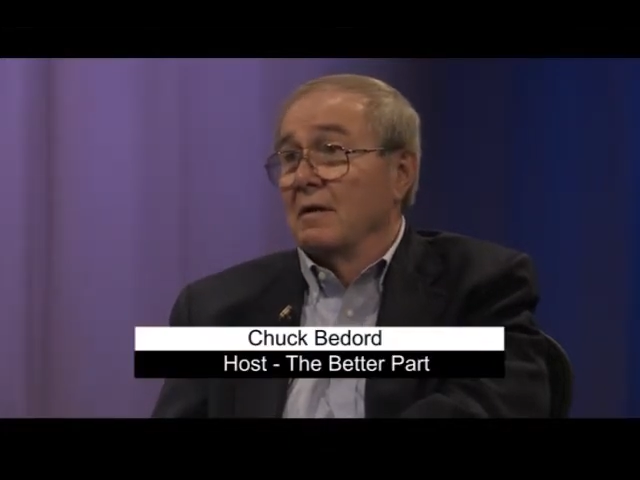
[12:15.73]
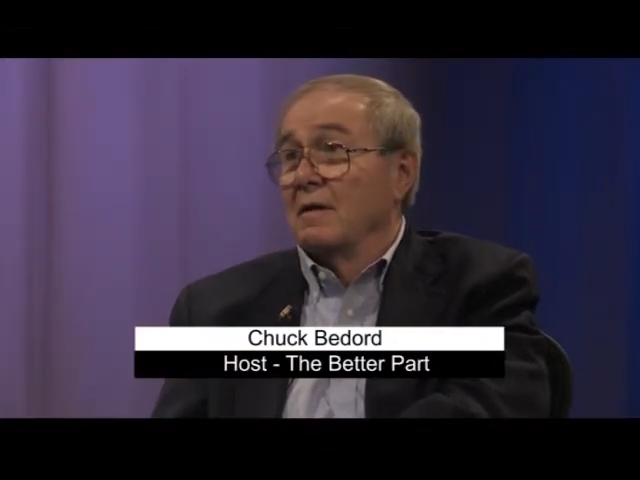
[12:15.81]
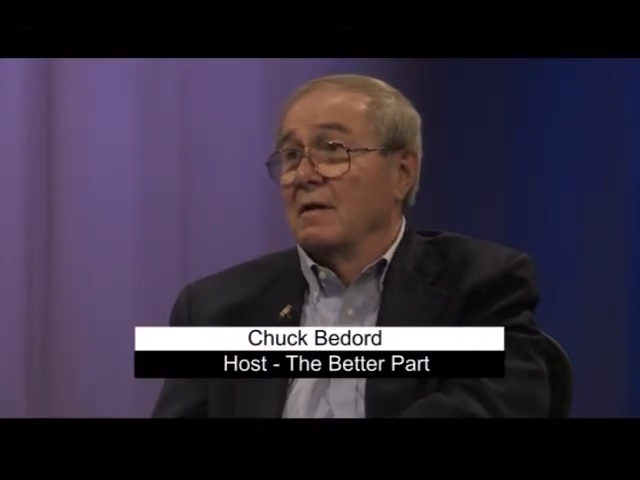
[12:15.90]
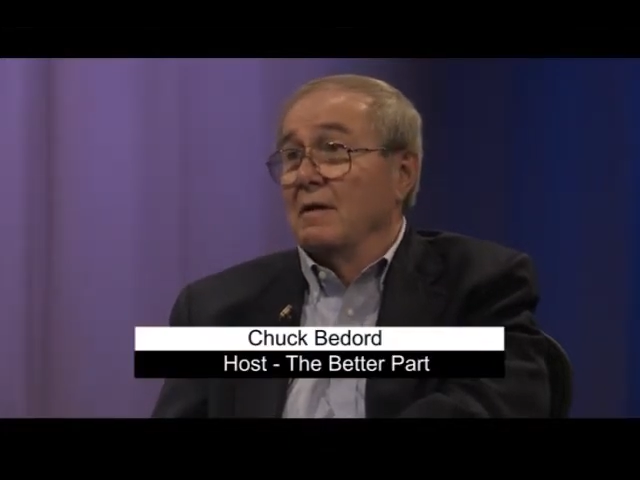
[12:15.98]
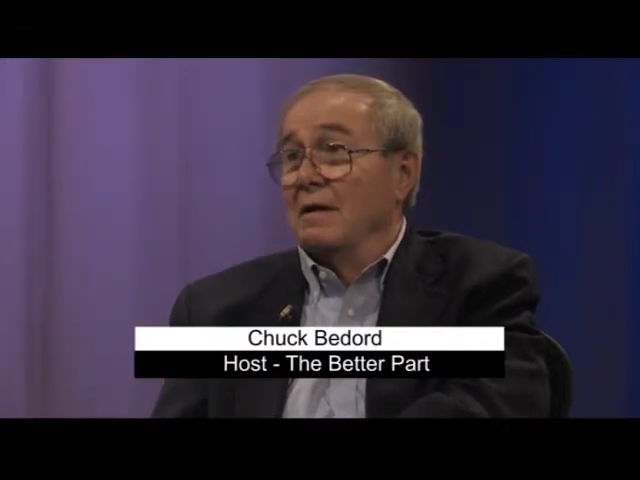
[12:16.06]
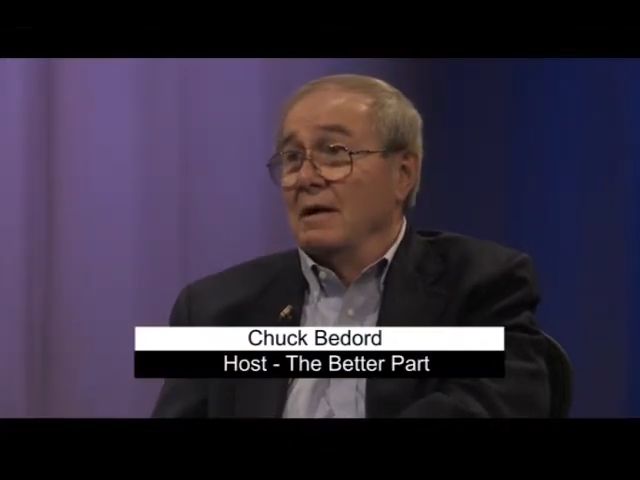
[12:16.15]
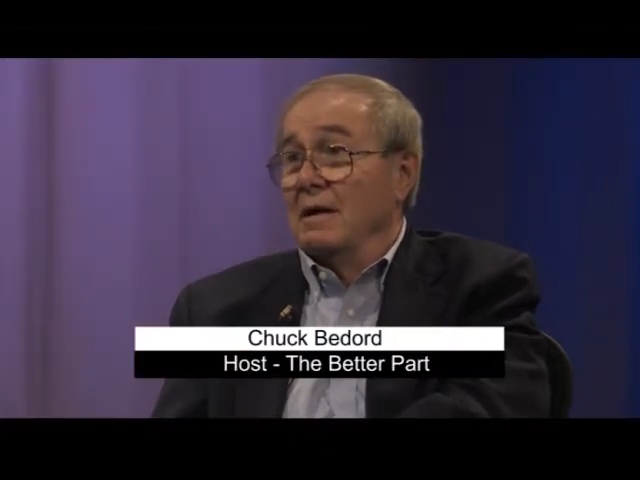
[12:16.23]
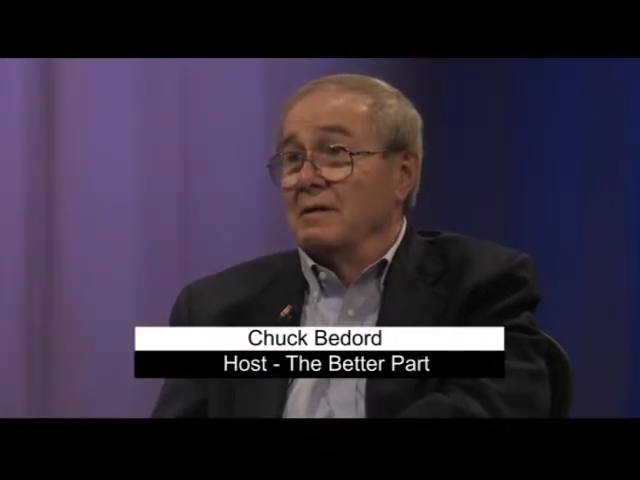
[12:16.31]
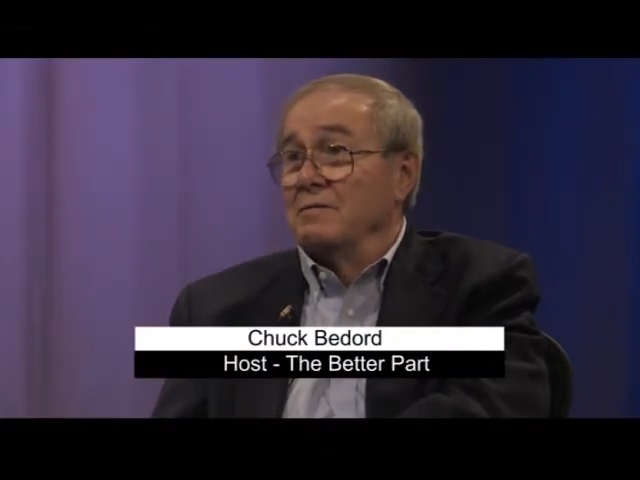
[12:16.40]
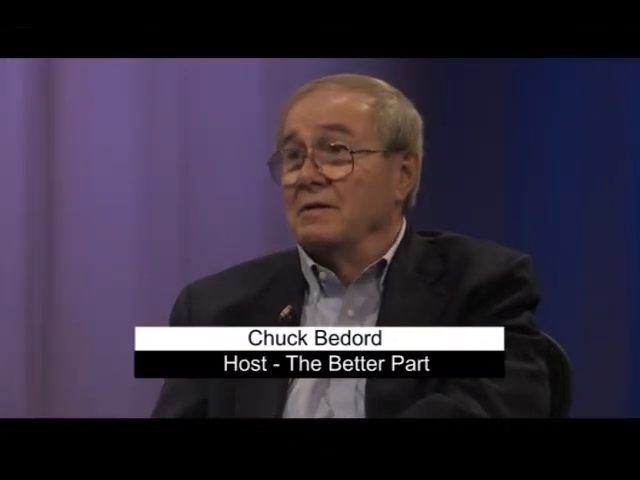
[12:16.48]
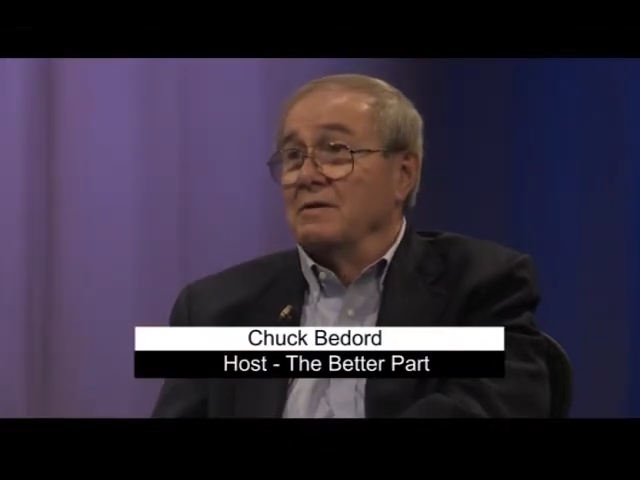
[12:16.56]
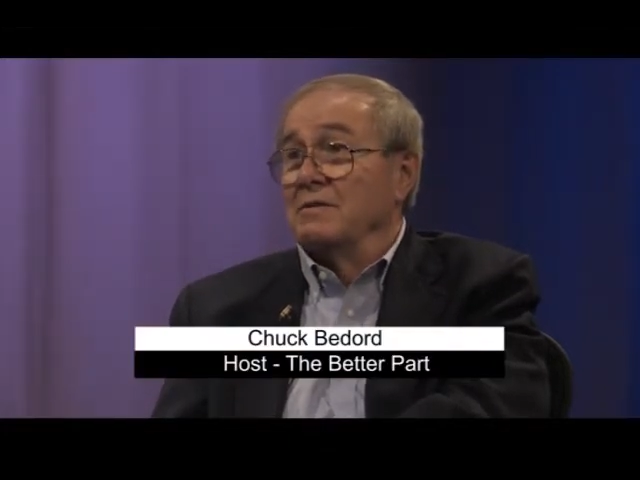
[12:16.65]
Yeah. Yes,
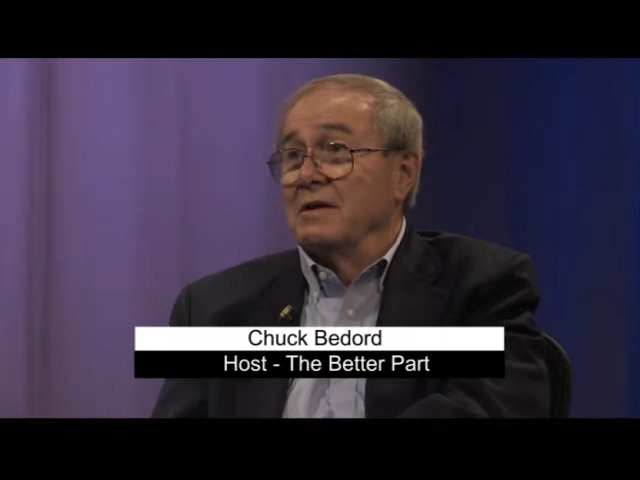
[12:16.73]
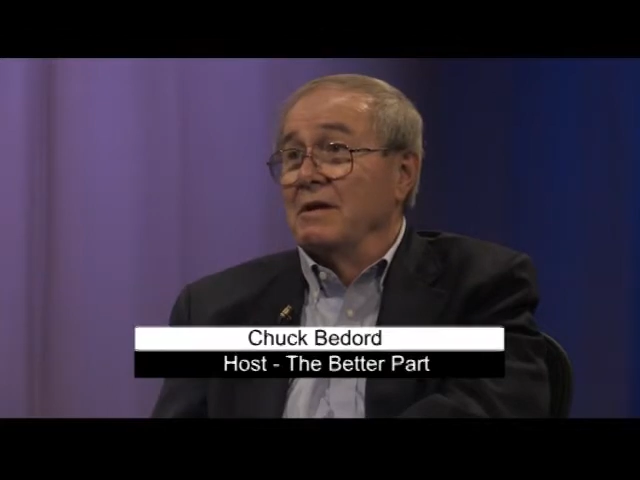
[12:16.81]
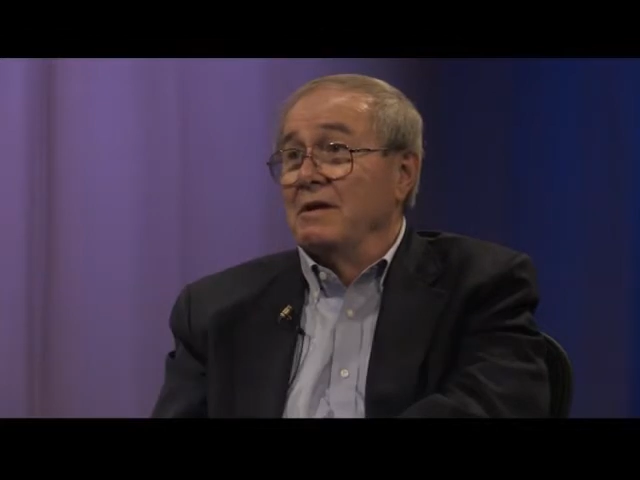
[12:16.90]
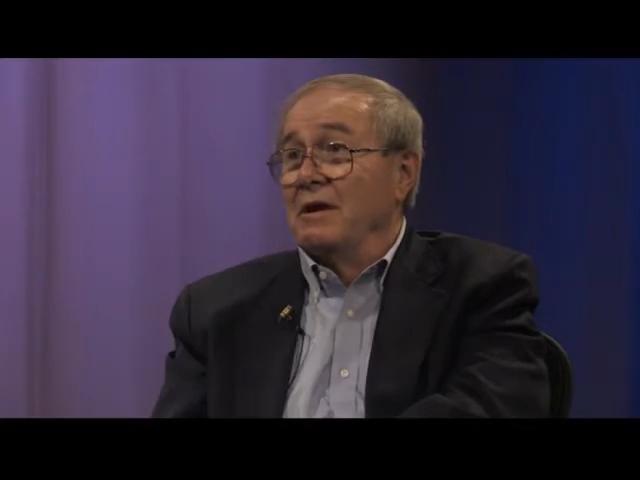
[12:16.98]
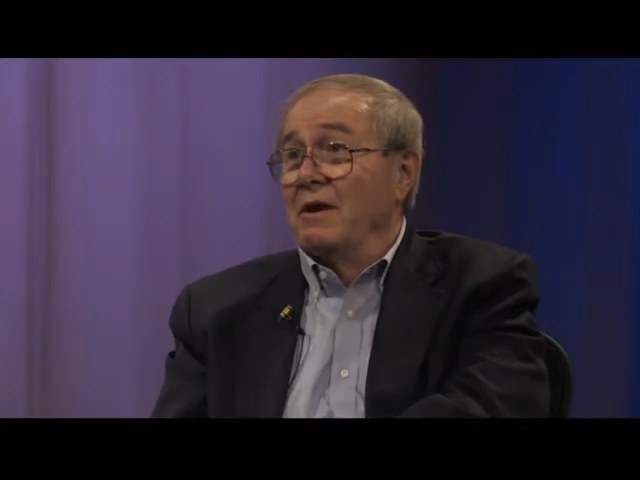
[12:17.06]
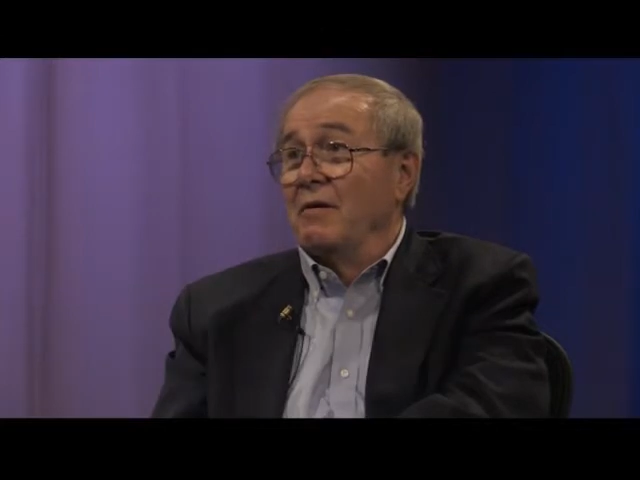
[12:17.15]
and say, you know,